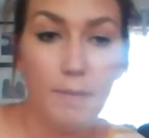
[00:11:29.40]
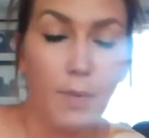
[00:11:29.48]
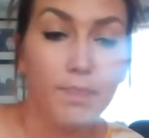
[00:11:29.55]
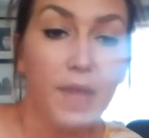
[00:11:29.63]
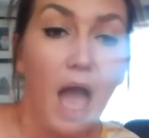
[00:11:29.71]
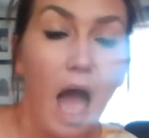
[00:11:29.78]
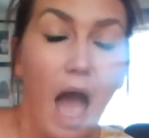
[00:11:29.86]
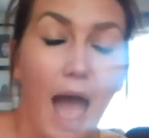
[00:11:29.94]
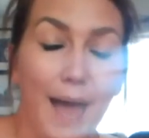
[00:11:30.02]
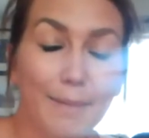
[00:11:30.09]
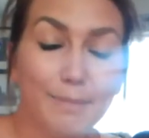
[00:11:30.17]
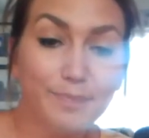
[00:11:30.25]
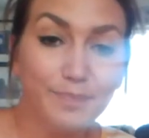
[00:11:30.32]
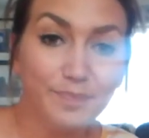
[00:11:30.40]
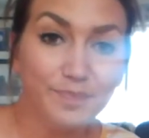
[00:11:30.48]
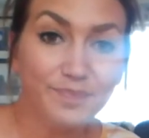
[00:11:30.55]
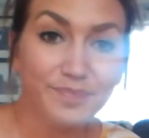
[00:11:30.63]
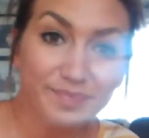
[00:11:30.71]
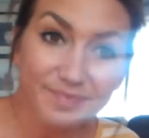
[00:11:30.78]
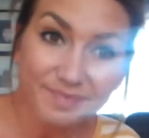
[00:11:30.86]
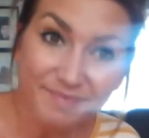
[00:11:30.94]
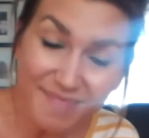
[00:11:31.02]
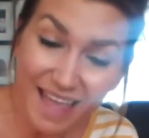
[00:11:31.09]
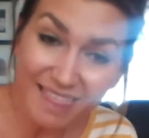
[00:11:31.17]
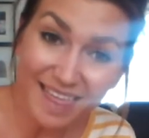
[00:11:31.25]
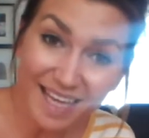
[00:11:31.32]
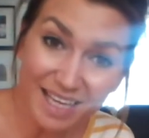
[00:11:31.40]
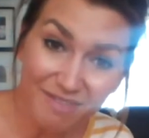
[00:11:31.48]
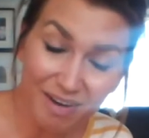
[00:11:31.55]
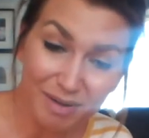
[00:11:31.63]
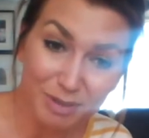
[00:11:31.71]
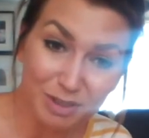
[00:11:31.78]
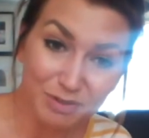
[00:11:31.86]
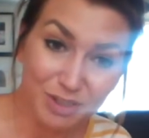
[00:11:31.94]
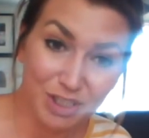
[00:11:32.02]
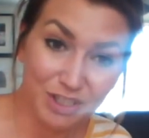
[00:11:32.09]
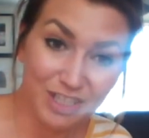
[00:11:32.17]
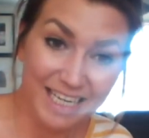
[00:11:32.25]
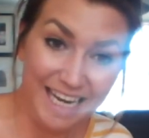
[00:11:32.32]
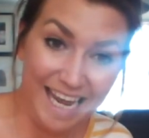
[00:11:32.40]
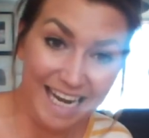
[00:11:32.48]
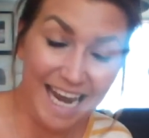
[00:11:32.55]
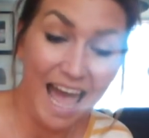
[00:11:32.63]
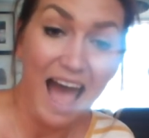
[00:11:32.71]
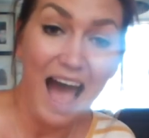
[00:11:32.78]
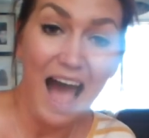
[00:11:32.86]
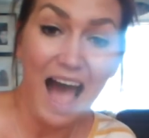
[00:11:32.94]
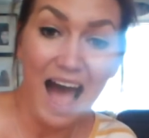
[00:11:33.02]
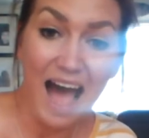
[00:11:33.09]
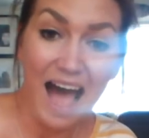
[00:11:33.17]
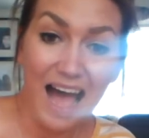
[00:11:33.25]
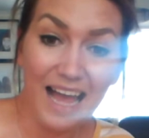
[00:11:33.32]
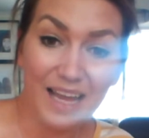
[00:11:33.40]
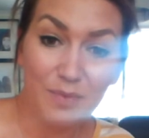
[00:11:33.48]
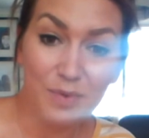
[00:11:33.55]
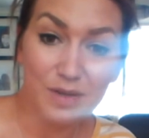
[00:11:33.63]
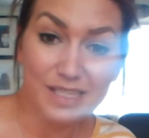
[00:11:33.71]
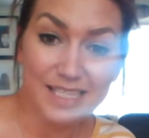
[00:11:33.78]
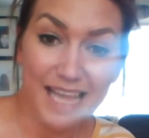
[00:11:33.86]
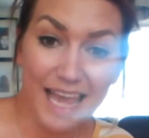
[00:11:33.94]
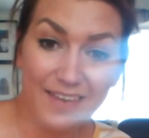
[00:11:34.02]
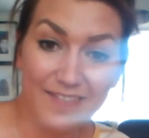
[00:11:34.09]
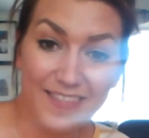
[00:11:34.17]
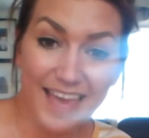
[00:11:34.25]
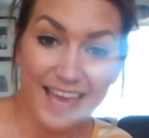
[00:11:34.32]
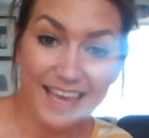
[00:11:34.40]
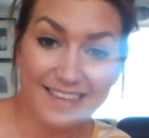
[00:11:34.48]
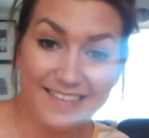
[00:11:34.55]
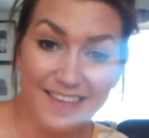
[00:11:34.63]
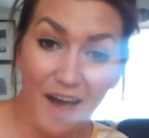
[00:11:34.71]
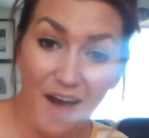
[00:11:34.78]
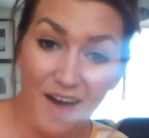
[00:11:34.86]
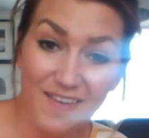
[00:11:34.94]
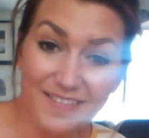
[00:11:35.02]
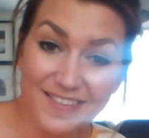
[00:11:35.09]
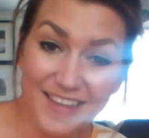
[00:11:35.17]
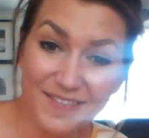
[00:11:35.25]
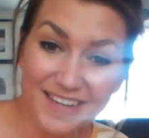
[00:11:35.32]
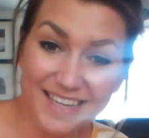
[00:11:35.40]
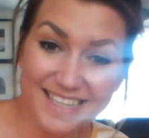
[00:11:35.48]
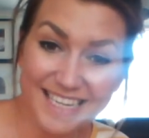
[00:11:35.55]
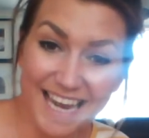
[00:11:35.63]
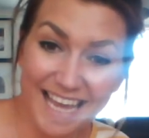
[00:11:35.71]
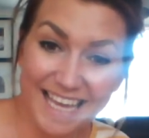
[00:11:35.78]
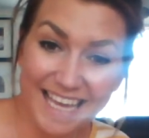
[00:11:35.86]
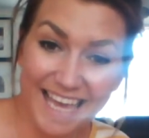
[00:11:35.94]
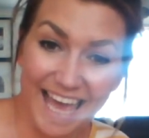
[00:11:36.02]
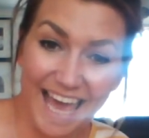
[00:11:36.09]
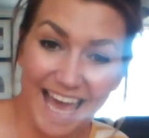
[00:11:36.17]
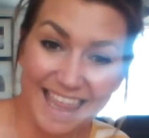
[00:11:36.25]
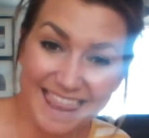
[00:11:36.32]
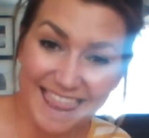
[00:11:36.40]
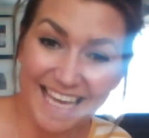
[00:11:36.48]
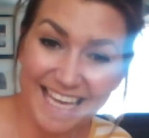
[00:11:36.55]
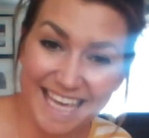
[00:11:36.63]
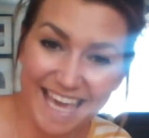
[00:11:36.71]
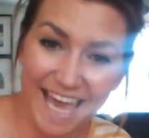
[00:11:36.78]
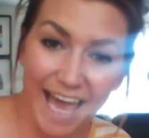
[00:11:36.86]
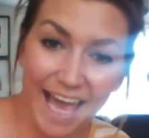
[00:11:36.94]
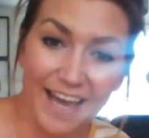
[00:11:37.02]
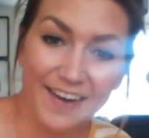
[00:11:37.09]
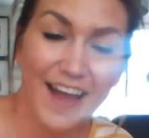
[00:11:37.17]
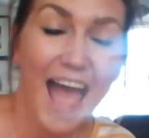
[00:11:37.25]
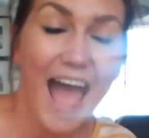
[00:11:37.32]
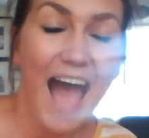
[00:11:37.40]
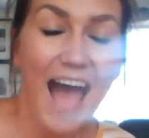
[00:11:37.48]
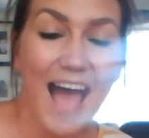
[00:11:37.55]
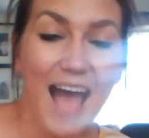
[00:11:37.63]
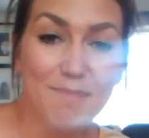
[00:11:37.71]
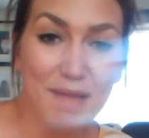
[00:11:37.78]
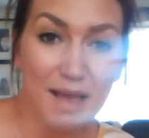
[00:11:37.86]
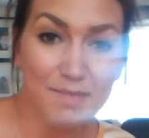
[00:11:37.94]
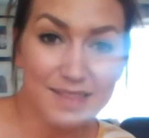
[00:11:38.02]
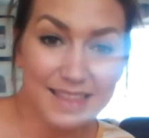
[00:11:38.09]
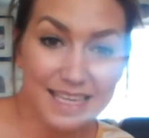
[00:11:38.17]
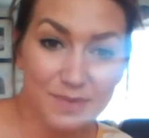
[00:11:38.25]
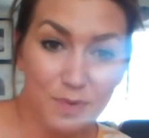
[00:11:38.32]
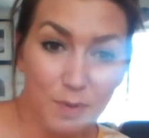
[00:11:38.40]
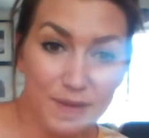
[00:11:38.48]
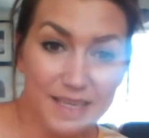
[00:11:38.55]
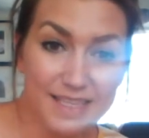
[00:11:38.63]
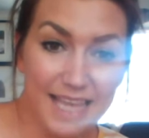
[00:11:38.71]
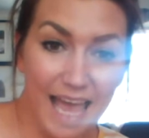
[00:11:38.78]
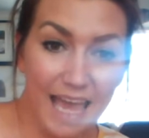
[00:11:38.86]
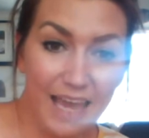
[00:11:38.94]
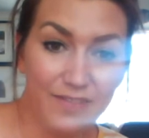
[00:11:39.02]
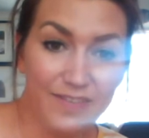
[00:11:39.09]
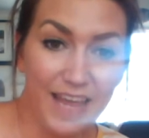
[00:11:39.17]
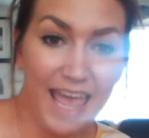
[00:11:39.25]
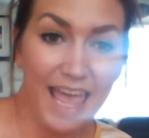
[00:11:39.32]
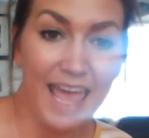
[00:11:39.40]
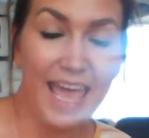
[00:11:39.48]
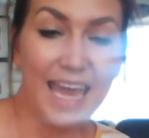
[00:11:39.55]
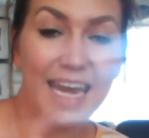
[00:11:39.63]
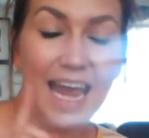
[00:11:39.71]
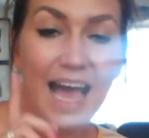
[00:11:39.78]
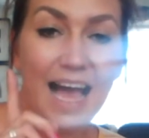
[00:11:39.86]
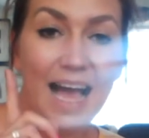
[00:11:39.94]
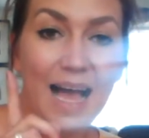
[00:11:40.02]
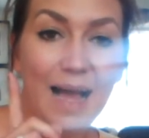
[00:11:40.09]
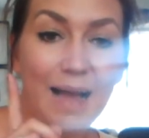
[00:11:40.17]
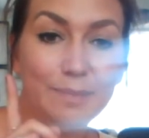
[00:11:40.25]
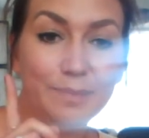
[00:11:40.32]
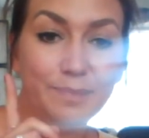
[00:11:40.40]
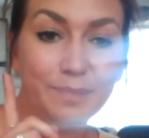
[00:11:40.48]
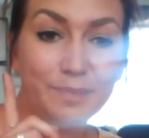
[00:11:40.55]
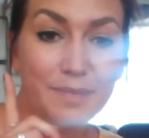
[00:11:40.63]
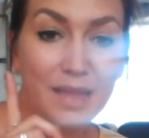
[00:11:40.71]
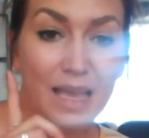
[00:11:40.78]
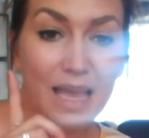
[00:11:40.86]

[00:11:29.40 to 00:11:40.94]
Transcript: more. Um, Thank you very much for tuning in. I will save this. Oh, I'm so pleased you like it. Thank you. Um, um, this will be saved in um,